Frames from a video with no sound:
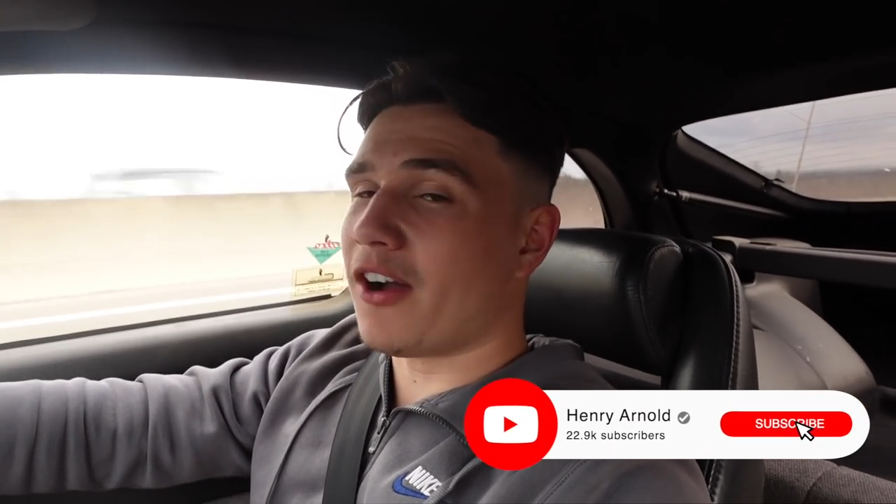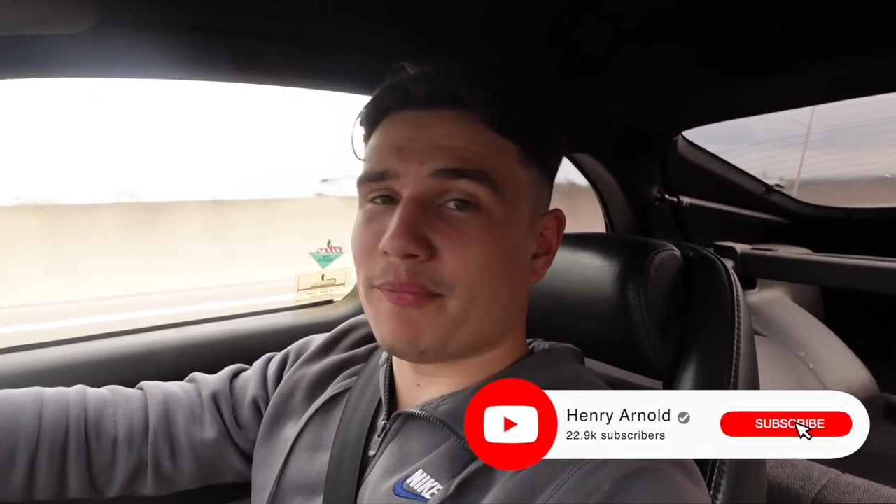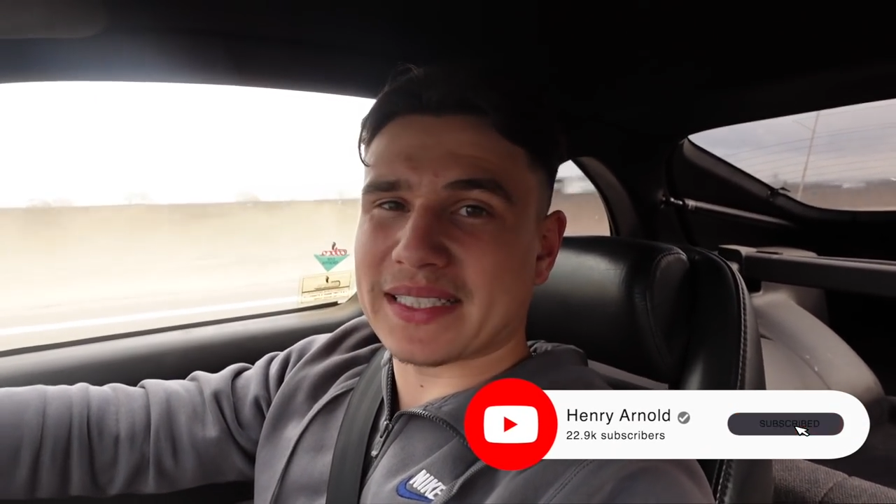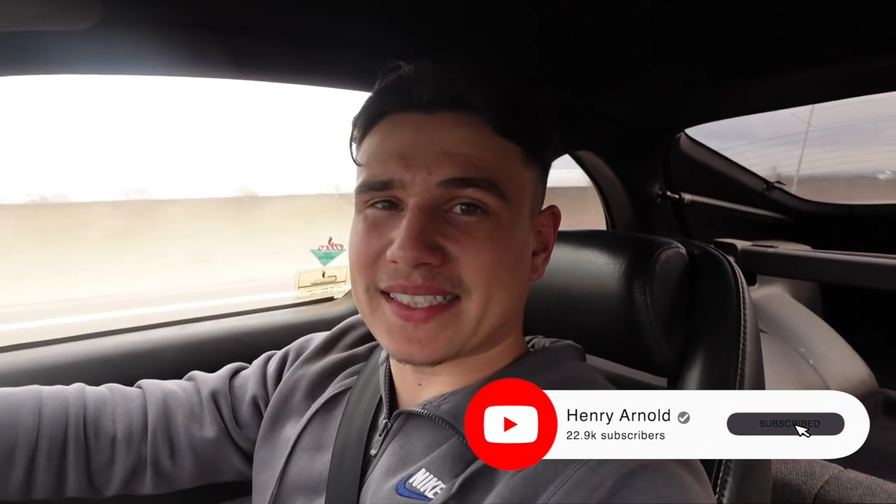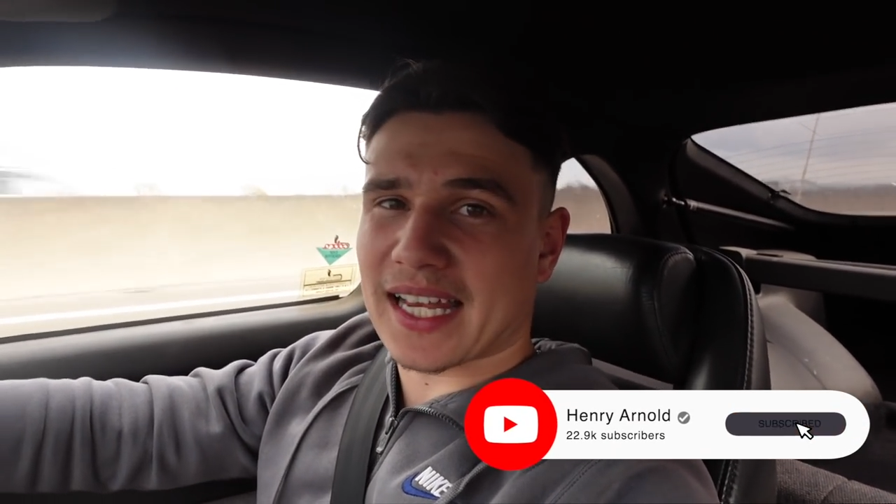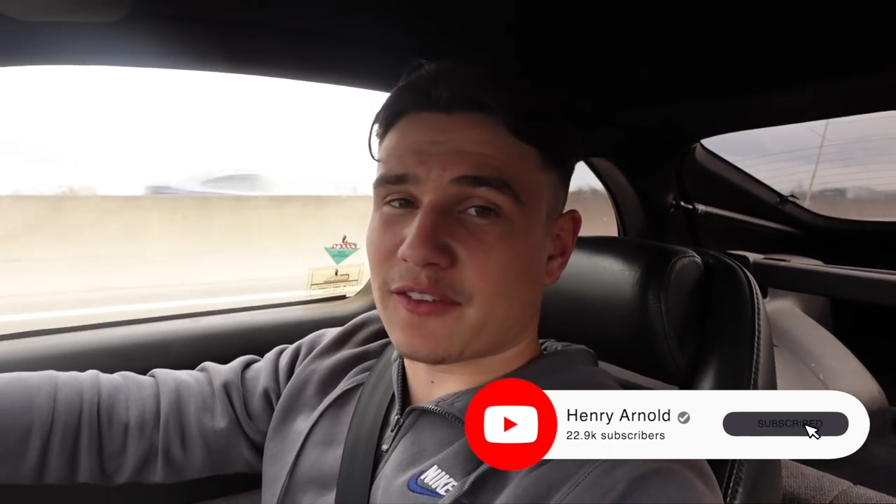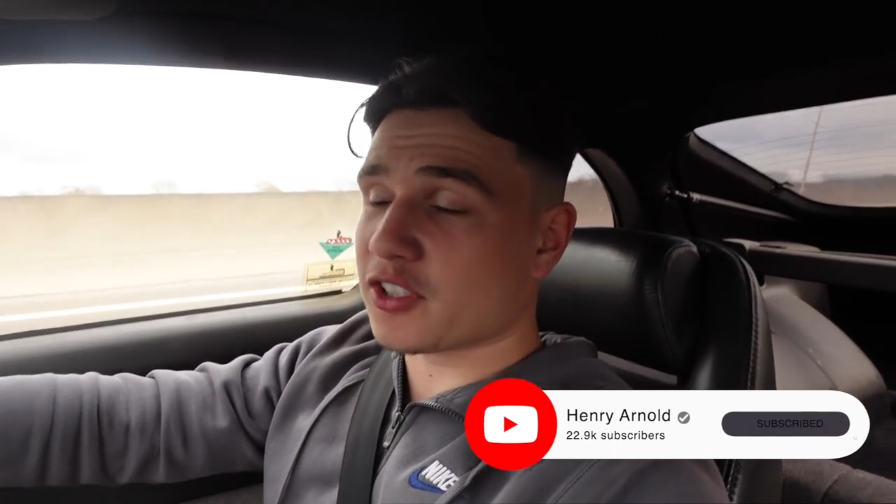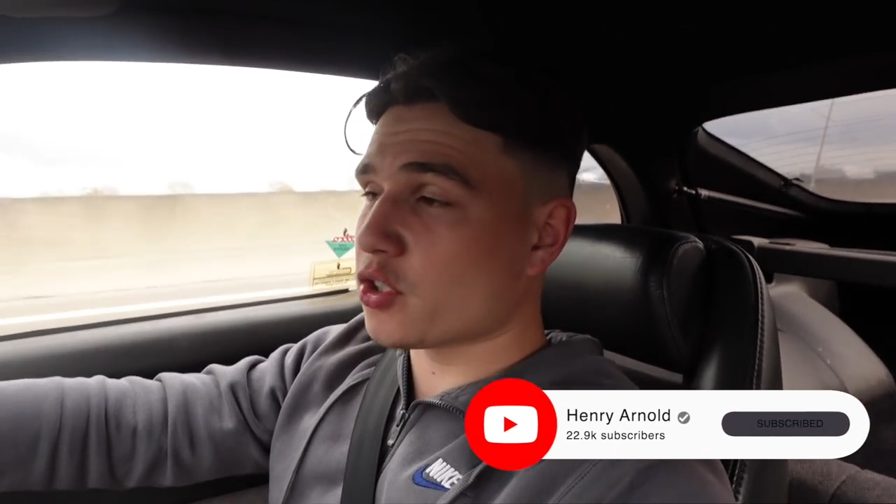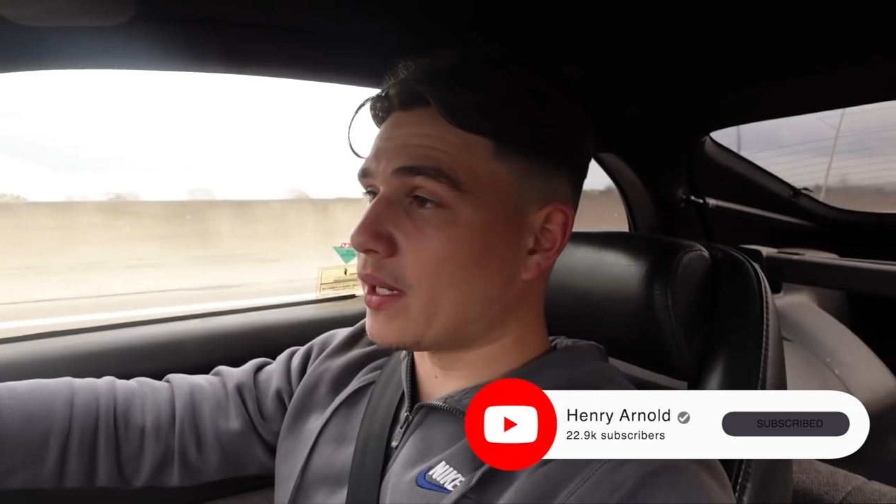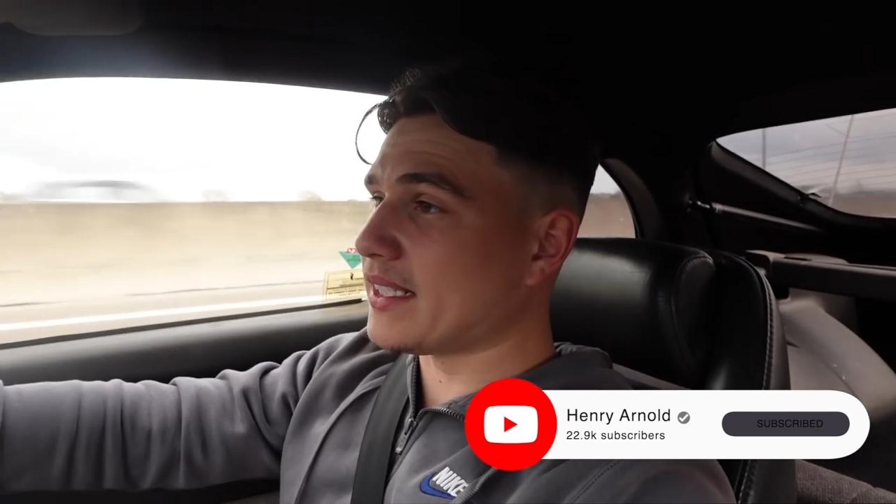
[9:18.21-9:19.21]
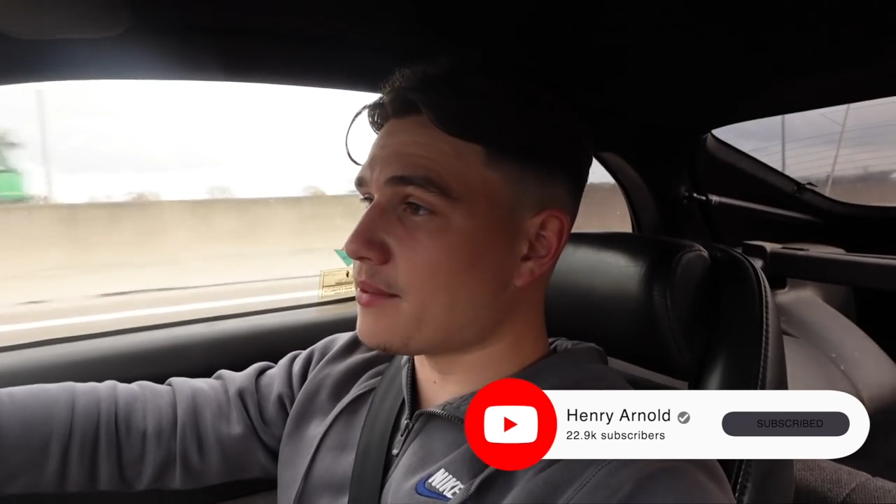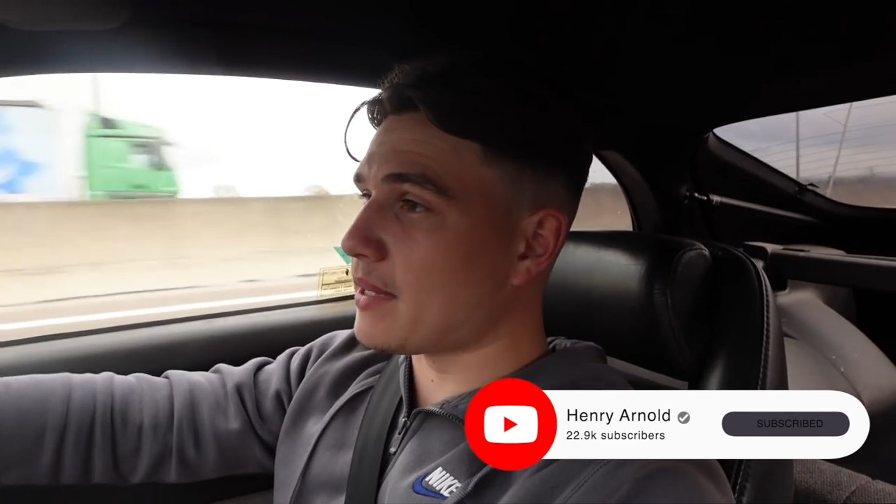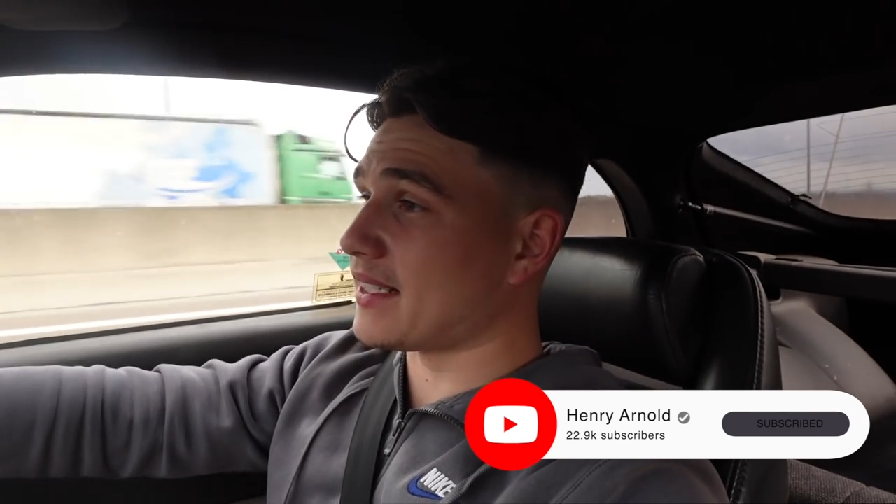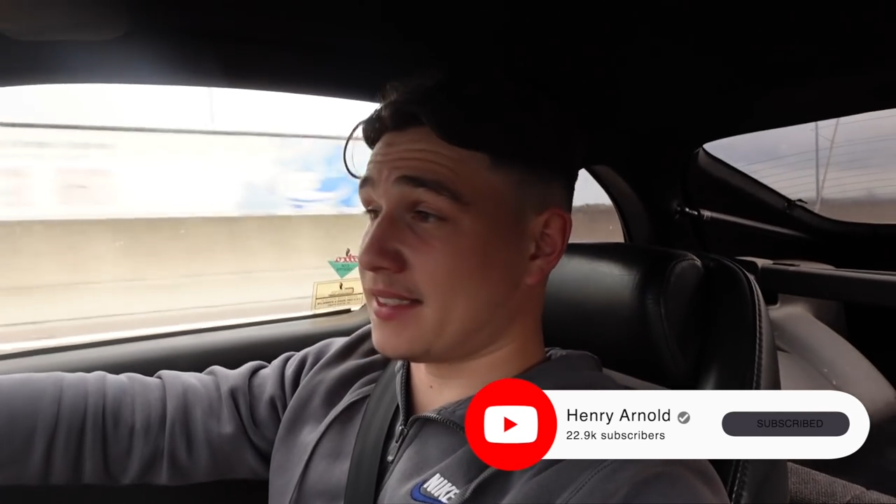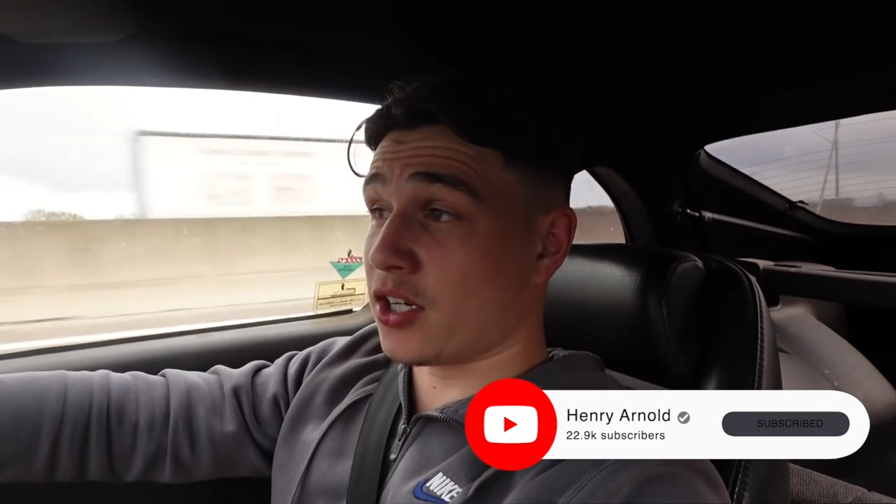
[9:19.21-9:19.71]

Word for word: I've been sat there for 20 minutes